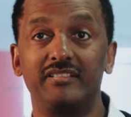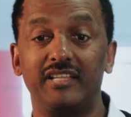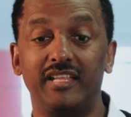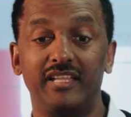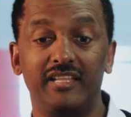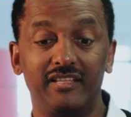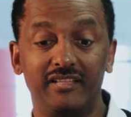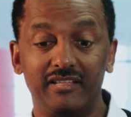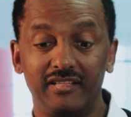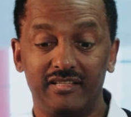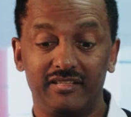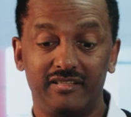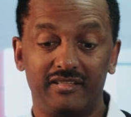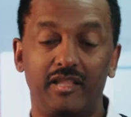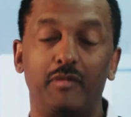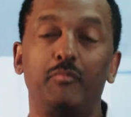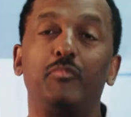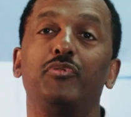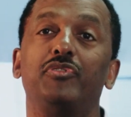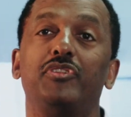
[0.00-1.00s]
then
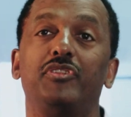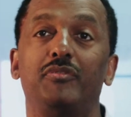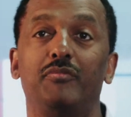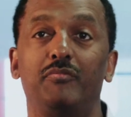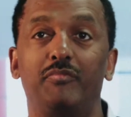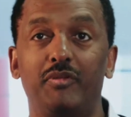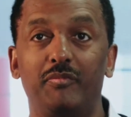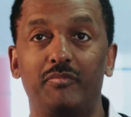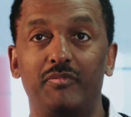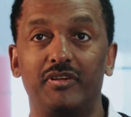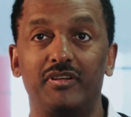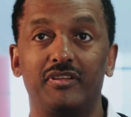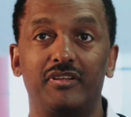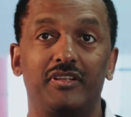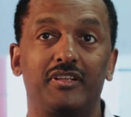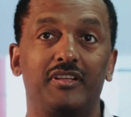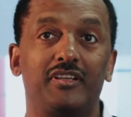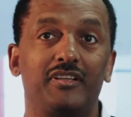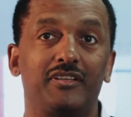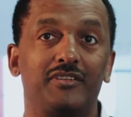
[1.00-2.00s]
they put it on paper.
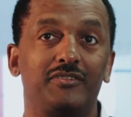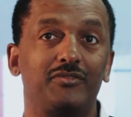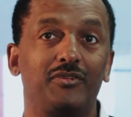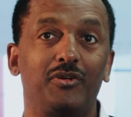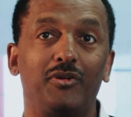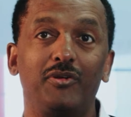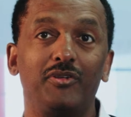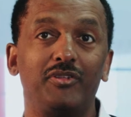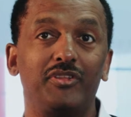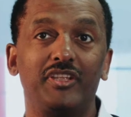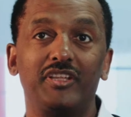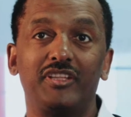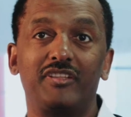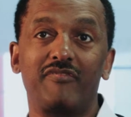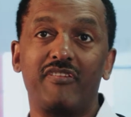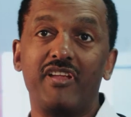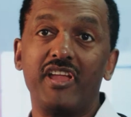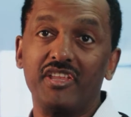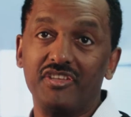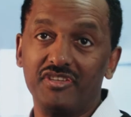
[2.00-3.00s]
So it
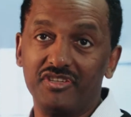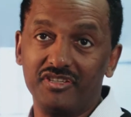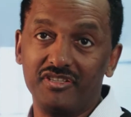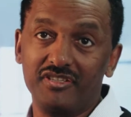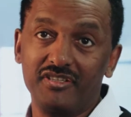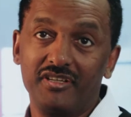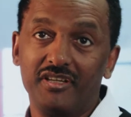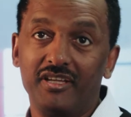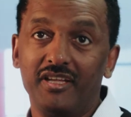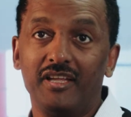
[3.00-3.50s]
ranges.